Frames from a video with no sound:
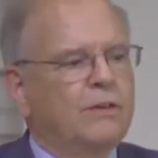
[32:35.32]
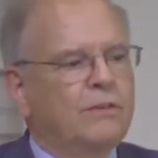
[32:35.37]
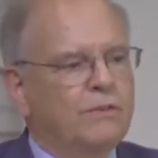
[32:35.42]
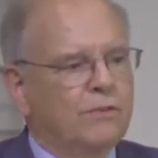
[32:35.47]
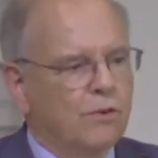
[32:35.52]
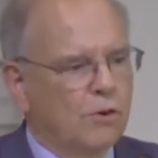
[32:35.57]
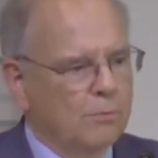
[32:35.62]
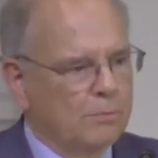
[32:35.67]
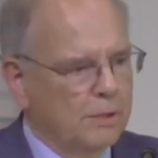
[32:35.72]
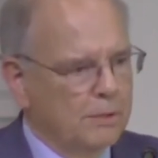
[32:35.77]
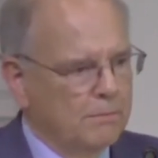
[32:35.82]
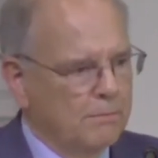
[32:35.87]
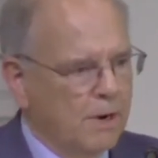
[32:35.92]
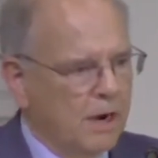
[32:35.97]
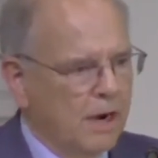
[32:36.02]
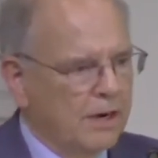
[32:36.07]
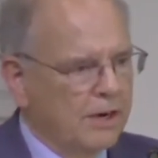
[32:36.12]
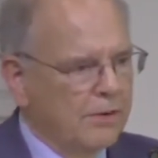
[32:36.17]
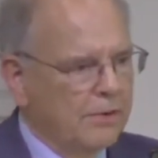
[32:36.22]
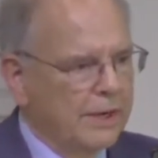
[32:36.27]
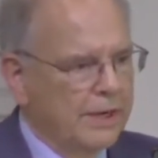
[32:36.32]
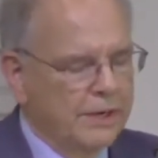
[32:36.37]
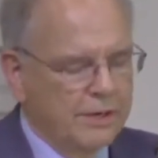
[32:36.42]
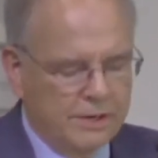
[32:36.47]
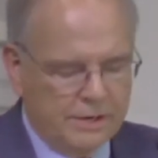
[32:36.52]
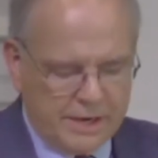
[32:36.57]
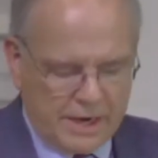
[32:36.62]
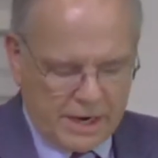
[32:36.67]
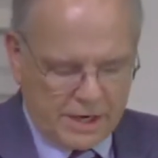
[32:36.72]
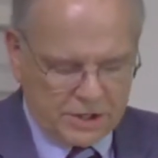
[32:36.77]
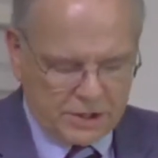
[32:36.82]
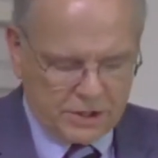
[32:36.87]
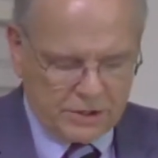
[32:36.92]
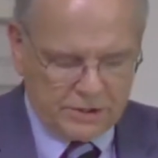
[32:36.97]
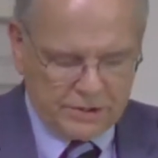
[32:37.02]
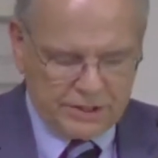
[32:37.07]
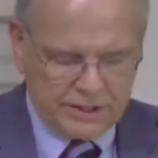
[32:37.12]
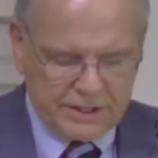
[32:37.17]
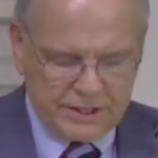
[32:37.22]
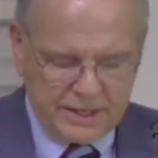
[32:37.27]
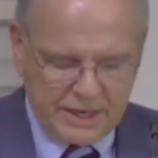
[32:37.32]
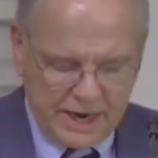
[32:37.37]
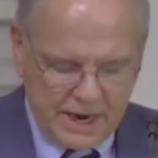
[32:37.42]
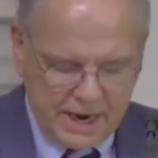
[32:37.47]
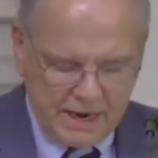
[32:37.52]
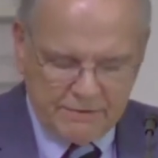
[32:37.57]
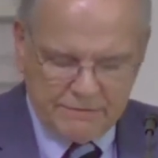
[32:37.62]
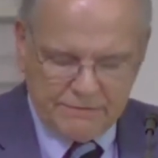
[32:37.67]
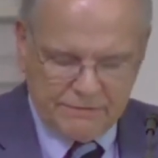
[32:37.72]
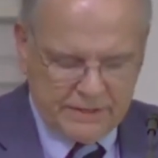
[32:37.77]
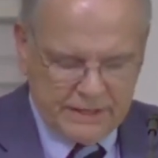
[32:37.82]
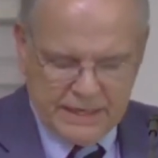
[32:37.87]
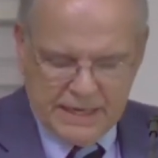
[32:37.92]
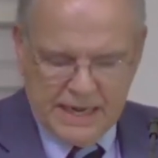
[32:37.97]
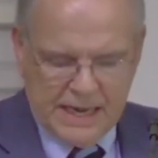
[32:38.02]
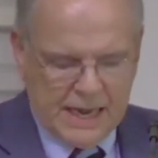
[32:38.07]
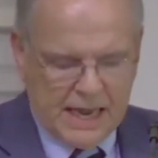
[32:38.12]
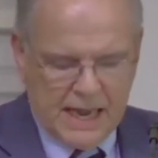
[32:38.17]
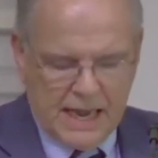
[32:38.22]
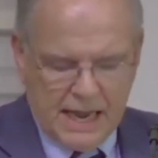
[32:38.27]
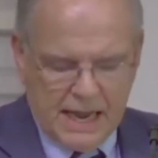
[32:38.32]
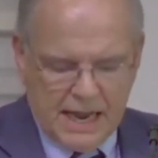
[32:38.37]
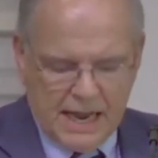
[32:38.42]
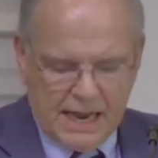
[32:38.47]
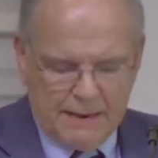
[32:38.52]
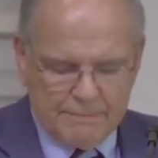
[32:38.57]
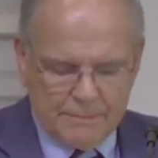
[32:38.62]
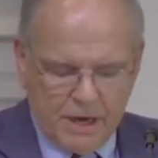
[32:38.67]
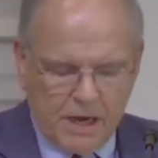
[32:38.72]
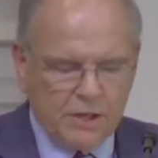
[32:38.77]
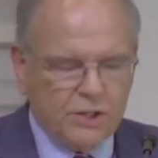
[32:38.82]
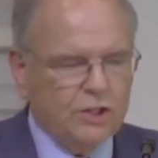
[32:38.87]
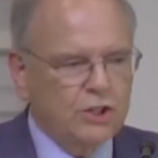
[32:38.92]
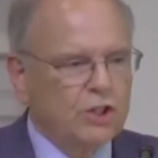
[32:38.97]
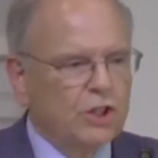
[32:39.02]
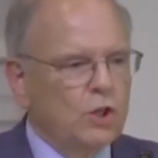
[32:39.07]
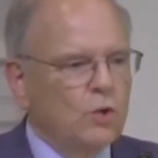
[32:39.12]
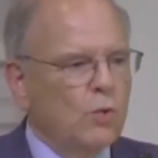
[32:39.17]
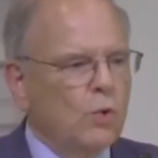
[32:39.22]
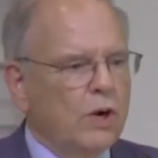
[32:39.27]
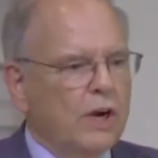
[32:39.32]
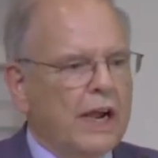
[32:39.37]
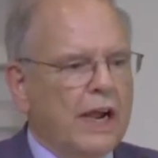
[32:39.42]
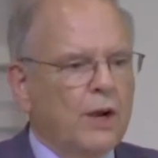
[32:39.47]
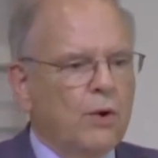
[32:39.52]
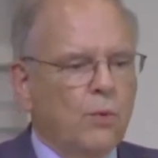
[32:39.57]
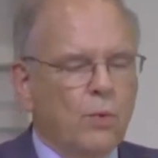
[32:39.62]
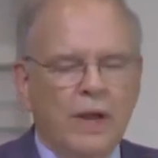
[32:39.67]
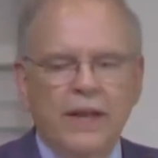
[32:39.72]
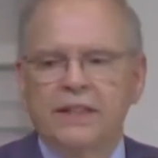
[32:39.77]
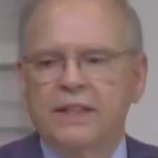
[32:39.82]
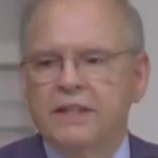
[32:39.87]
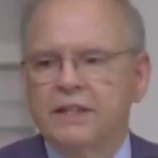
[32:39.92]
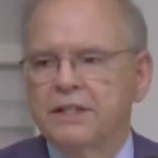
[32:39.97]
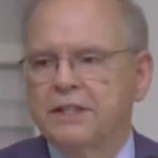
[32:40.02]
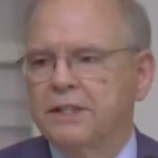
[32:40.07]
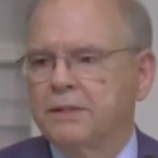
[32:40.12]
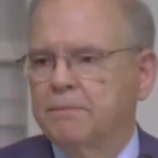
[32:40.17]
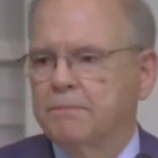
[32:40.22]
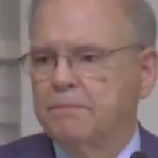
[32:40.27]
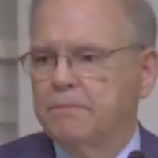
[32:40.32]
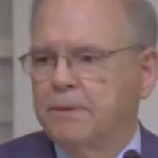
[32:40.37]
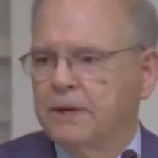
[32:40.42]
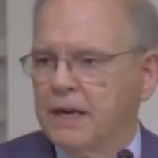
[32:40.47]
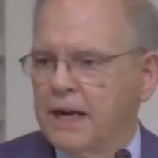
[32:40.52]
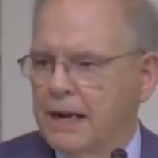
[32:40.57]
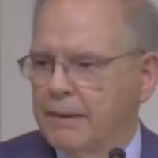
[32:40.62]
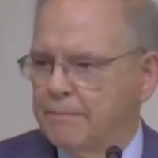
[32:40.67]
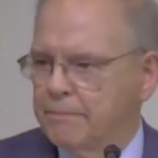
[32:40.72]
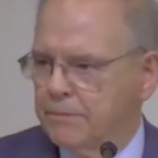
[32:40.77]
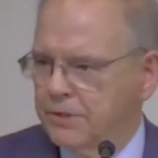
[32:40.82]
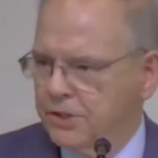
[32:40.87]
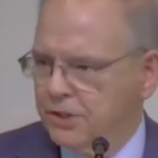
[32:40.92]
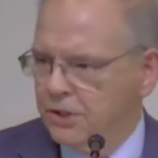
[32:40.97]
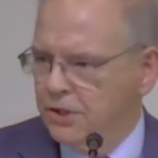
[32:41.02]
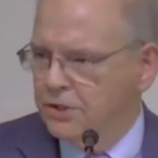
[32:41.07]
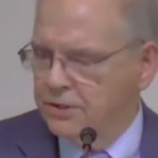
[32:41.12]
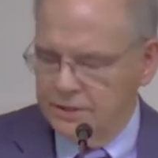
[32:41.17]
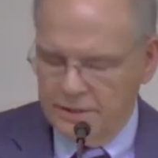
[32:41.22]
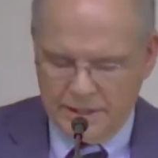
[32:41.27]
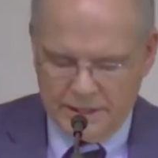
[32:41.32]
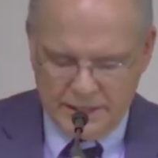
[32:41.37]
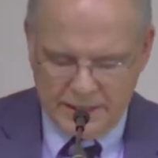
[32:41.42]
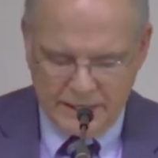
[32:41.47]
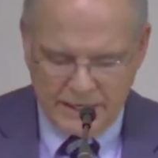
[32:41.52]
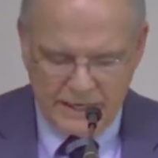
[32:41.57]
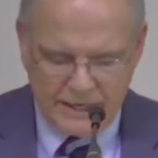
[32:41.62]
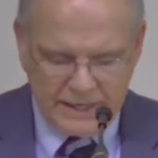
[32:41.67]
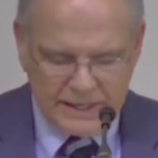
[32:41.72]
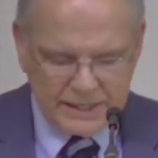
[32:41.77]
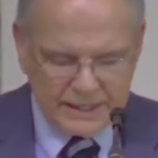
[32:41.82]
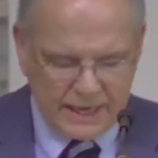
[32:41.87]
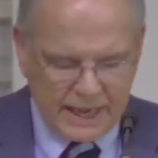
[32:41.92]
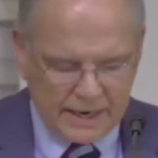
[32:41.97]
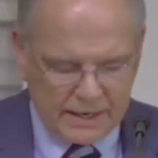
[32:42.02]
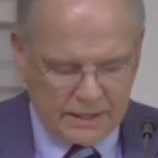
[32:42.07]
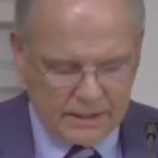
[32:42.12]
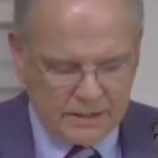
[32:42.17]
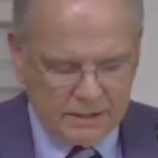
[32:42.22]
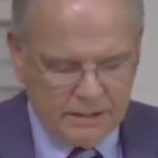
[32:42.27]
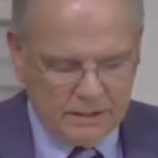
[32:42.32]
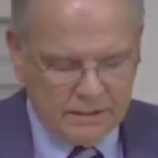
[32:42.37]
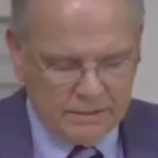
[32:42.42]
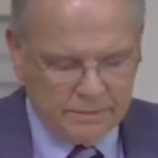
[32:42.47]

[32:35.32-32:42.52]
former moderator, national staff. I'm not sure where I read this, but I'm certain that he said it.